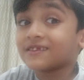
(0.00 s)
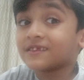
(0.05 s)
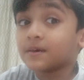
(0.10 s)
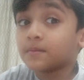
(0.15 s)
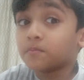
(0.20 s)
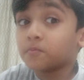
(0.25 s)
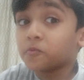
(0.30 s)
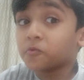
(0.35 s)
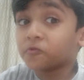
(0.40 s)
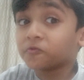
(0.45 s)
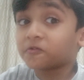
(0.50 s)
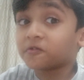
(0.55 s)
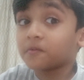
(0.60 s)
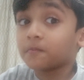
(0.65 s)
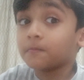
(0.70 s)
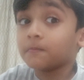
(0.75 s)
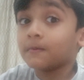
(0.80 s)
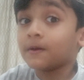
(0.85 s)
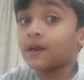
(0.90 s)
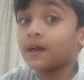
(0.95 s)
the most
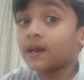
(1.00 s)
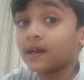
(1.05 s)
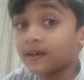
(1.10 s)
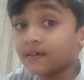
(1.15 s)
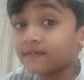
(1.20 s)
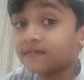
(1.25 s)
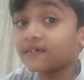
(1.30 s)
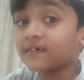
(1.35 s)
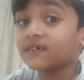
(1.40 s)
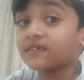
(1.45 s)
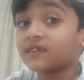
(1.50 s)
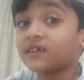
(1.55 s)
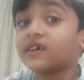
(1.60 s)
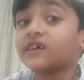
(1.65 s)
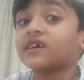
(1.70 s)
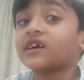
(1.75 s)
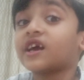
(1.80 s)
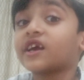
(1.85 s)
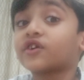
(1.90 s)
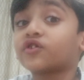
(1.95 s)
amazing
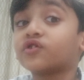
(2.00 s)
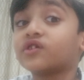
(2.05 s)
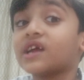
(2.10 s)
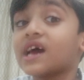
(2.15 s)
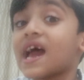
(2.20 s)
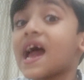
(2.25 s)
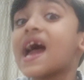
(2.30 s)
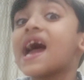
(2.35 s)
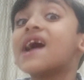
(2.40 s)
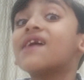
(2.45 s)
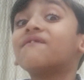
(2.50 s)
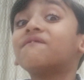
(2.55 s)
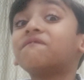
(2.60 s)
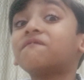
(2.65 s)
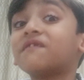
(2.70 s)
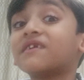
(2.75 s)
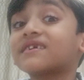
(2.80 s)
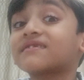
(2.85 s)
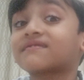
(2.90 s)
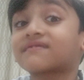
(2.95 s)
thing I could
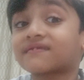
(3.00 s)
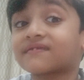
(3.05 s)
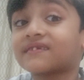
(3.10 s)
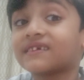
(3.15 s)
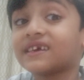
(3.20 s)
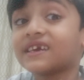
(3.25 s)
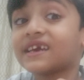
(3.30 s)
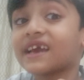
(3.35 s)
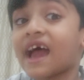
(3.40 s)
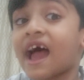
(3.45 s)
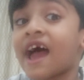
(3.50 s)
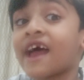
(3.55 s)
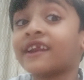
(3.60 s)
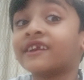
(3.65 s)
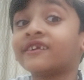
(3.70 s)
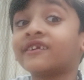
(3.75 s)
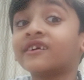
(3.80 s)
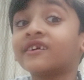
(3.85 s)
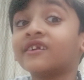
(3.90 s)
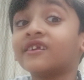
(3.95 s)
ever see
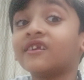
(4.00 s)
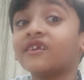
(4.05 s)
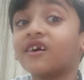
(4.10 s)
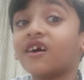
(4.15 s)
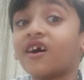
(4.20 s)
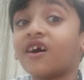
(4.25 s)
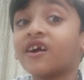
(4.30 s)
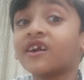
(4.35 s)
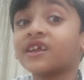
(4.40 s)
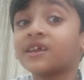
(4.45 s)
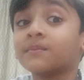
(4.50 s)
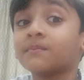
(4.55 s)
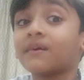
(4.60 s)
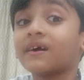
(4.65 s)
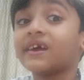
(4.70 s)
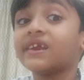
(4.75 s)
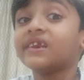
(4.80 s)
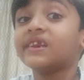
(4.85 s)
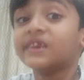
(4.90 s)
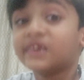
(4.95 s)
and learn in
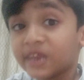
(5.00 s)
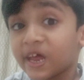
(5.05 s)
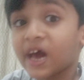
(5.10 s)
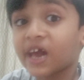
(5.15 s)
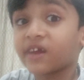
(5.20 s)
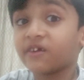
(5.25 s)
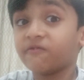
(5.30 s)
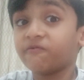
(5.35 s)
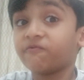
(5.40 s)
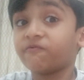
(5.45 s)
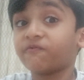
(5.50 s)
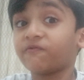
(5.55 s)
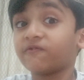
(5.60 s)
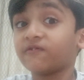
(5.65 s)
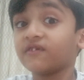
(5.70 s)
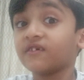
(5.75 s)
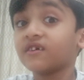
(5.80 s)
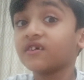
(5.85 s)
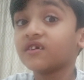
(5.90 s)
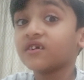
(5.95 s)
my life.
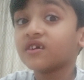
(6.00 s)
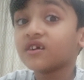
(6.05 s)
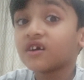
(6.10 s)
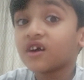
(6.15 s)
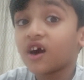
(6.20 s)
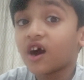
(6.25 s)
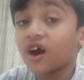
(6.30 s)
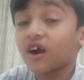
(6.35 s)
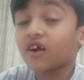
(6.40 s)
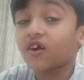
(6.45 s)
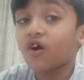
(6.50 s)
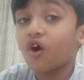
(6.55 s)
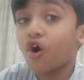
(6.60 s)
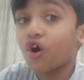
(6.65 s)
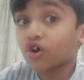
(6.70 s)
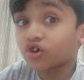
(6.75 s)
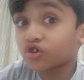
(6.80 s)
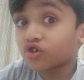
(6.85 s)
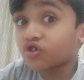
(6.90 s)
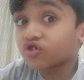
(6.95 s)
A
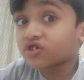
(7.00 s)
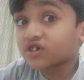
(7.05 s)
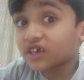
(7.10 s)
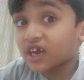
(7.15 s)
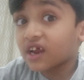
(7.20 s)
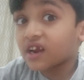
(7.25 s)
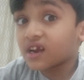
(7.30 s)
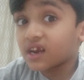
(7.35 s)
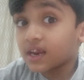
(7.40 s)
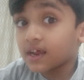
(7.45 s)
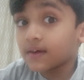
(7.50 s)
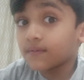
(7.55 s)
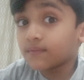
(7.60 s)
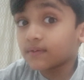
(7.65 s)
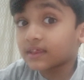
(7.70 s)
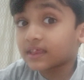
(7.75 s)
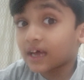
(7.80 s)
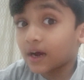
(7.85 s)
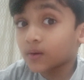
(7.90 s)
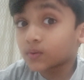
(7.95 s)
cockroach can
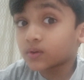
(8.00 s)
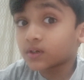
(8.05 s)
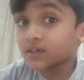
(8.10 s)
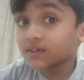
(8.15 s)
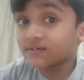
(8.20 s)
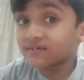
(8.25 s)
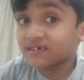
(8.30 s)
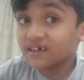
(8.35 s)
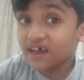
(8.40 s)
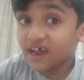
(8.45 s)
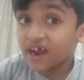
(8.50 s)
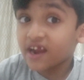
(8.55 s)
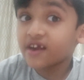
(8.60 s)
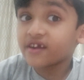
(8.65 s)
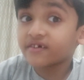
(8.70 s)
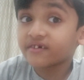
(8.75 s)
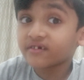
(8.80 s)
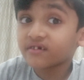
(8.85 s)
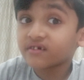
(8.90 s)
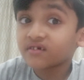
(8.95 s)
live without its
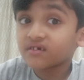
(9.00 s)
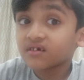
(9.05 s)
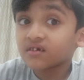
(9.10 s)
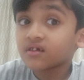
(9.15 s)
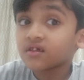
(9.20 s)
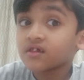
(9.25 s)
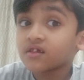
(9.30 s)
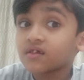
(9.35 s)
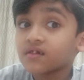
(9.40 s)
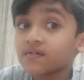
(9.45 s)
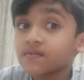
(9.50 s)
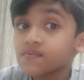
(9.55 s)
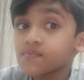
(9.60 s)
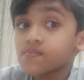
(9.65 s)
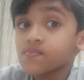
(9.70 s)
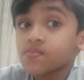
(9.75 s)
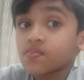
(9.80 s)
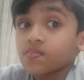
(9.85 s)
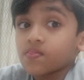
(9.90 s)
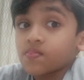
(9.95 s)
head.
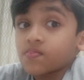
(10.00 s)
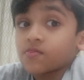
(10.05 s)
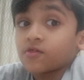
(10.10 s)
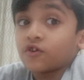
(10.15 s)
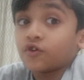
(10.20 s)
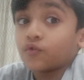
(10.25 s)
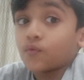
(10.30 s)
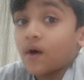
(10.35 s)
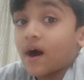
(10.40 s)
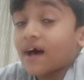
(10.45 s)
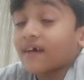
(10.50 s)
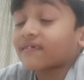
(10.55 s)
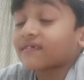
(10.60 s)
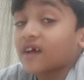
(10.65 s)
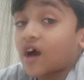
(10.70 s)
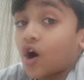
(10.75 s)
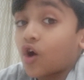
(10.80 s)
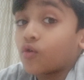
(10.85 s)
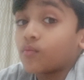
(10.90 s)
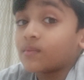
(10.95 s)
You
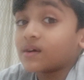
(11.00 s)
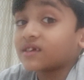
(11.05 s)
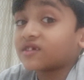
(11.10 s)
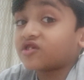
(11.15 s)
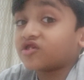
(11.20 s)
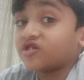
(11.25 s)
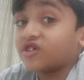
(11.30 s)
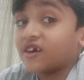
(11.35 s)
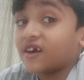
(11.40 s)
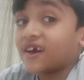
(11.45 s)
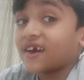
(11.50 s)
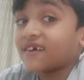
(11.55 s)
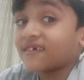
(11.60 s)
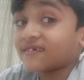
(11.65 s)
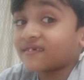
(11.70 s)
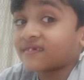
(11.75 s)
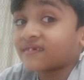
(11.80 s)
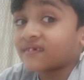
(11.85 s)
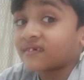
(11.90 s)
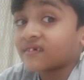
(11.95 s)
ask how much
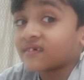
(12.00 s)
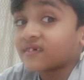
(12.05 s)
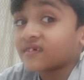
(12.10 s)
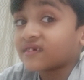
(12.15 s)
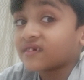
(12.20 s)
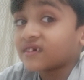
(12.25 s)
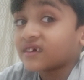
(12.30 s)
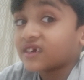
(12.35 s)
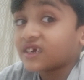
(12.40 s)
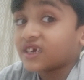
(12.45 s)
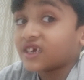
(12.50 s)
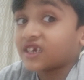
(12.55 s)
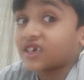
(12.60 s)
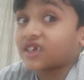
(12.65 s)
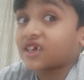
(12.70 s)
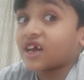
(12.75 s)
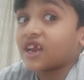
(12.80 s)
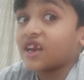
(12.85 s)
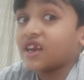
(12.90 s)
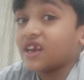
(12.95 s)
days?
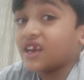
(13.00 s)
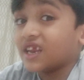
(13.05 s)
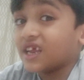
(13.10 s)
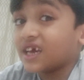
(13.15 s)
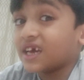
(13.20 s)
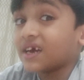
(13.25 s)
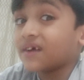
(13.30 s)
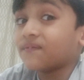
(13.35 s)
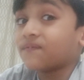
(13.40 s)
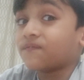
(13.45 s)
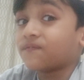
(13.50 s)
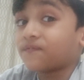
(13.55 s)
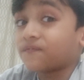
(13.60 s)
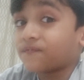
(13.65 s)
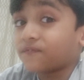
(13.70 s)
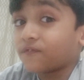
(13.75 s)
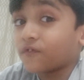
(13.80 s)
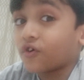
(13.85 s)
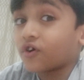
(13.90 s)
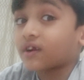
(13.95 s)
It can live
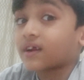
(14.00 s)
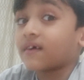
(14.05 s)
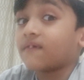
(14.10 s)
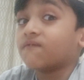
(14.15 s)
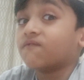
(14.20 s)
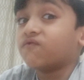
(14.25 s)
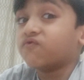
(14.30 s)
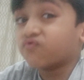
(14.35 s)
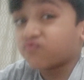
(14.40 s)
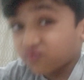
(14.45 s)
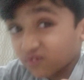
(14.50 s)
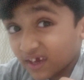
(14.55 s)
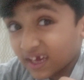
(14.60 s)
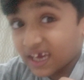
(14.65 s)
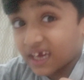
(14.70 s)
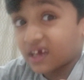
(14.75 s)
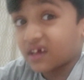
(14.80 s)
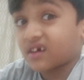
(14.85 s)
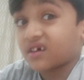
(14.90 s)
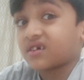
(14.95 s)
for a
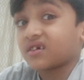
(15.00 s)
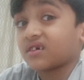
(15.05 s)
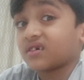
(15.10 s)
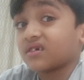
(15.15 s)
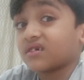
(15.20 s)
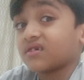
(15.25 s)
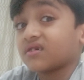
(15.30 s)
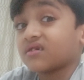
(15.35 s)
week.